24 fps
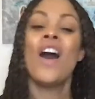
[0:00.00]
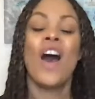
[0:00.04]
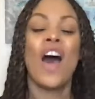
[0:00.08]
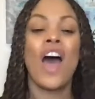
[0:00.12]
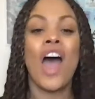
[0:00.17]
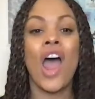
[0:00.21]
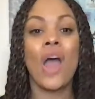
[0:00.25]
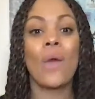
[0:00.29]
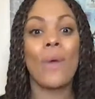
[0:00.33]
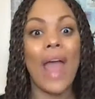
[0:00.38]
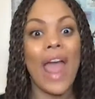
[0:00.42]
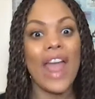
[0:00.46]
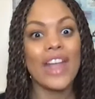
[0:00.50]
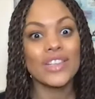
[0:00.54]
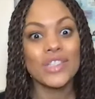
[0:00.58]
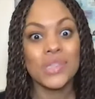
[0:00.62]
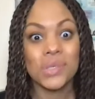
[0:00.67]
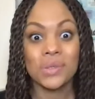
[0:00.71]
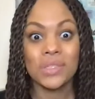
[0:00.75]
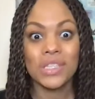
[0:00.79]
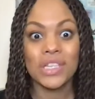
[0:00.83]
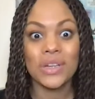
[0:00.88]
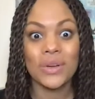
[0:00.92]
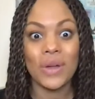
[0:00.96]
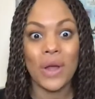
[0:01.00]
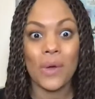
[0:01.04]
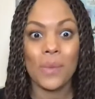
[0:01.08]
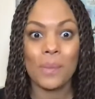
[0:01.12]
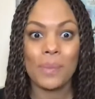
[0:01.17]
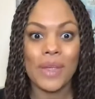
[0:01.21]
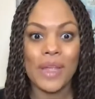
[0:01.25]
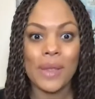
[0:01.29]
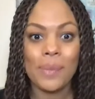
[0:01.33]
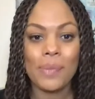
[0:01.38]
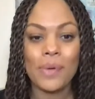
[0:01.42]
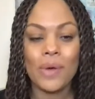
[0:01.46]
All right. Truly grown
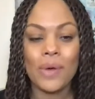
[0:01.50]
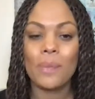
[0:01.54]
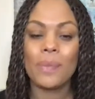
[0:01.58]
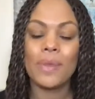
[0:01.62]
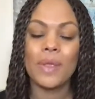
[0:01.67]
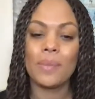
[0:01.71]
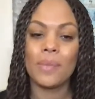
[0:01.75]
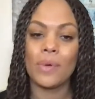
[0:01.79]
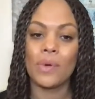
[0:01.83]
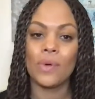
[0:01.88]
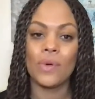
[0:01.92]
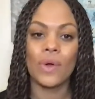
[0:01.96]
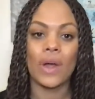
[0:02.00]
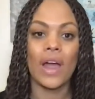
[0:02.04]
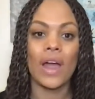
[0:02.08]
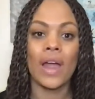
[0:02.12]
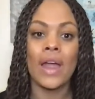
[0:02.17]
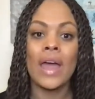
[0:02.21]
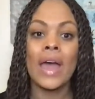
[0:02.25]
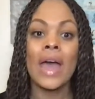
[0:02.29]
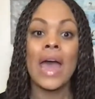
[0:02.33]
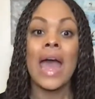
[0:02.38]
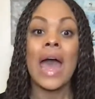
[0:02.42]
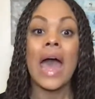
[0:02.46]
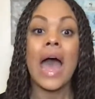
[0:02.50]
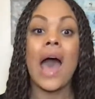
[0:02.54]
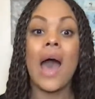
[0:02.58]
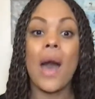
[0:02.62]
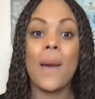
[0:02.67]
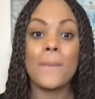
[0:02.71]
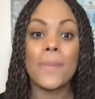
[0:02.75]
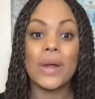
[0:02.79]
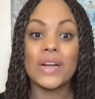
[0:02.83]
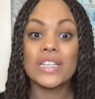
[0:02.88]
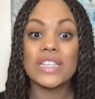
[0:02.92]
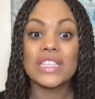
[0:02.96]
people, people who are
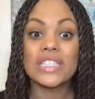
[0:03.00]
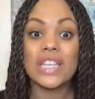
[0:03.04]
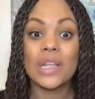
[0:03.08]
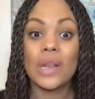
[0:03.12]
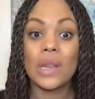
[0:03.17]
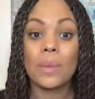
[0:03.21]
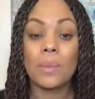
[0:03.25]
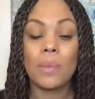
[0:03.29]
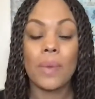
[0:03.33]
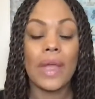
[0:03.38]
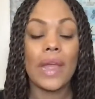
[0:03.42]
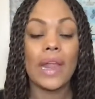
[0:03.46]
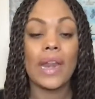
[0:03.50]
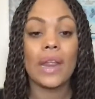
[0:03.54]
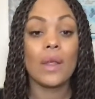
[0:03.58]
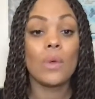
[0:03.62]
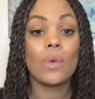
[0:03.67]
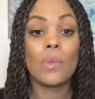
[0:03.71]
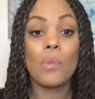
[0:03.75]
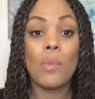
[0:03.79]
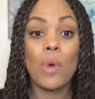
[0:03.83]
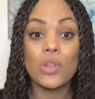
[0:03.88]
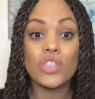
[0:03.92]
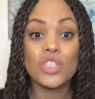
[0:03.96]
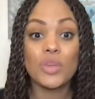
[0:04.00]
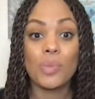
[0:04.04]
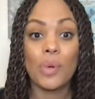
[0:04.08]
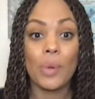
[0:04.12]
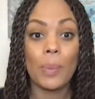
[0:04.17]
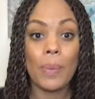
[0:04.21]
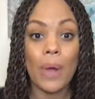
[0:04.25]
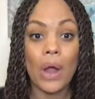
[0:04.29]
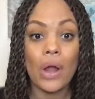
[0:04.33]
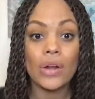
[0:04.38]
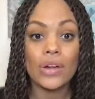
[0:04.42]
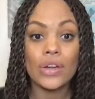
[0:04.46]
participating with
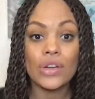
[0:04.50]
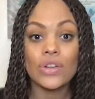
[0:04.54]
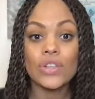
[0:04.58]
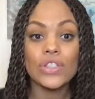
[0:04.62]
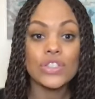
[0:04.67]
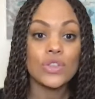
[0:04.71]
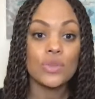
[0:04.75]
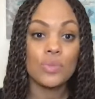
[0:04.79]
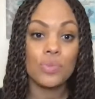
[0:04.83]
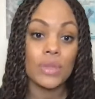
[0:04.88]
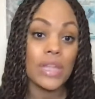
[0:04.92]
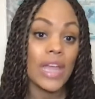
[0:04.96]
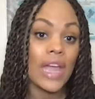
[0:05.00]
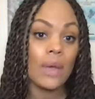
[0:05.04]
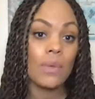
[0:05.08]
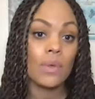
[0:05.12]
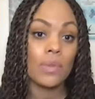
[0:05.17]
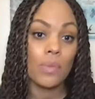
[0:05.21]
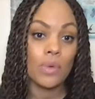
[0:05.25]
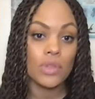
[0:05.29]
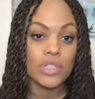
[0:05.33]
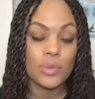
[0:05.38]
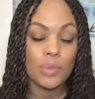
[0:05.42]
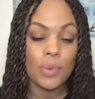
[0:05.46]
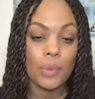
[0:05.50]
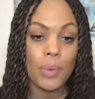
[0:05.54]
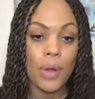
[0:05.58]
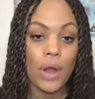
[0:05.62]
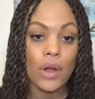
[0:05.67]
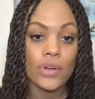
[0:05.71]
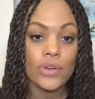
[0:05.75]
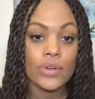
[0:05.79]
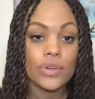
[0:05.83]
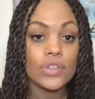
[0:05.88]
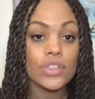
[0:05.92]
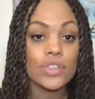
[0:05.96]
multiple partners, who play with multiple
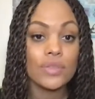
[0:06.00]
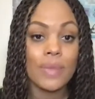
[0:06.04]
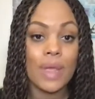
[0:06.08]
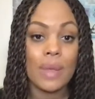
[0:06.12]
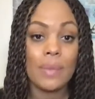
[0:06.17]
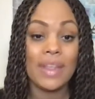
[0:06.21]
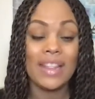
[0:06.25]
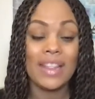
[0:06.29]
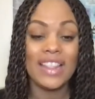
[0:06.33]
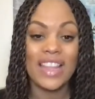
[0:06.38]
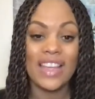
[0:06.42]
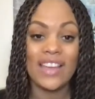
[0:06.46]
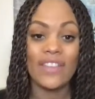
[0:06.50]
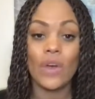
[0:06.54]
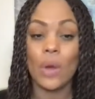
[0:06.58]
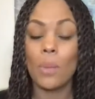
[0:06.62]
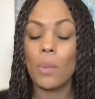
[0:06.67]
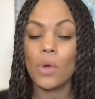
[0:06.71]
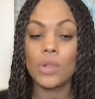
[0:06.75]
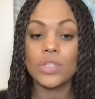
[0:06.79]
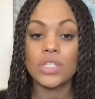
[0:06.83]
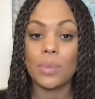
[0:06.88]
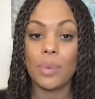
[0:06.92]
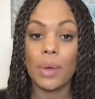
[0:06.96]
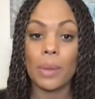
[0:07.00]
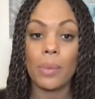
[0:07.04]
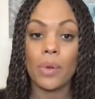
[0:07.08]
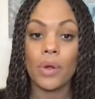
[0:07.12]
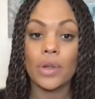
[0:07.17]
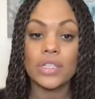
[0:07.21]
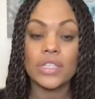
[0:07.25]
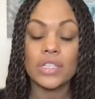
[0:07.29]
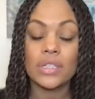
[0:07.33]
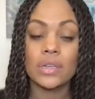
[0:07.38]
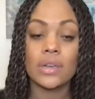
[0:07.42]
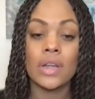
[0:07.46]
partners, who maybe live a multiple
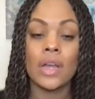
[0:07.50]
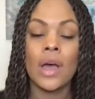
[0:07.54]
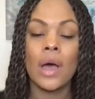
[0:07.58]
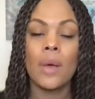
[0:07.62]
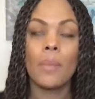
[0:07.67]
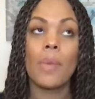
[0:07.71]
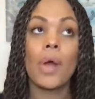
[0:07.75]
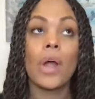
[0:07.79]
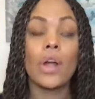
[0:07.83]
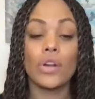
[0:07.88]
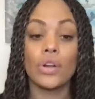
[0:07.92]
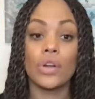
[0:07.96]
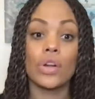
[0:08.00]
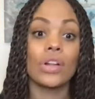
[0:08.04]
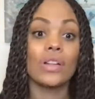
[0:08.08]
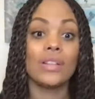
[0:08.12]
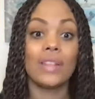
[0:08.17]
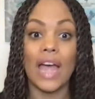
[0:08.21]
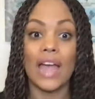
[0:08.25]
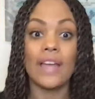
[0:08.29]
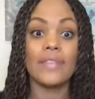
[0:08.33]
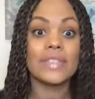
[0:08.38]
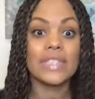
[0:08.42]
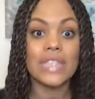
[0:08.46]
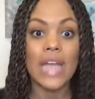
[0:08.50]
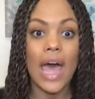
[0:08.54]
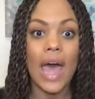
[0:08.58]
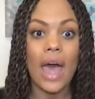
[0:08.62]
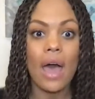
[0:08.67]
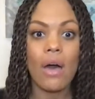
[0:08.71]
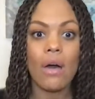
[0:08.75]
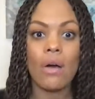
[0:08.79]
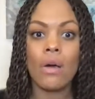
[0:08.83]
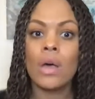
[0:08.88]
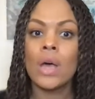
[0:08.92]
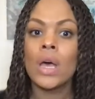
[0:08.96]
partner
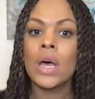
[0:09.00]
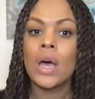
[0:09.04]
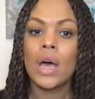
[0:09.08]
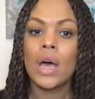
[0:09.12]
lifestyle.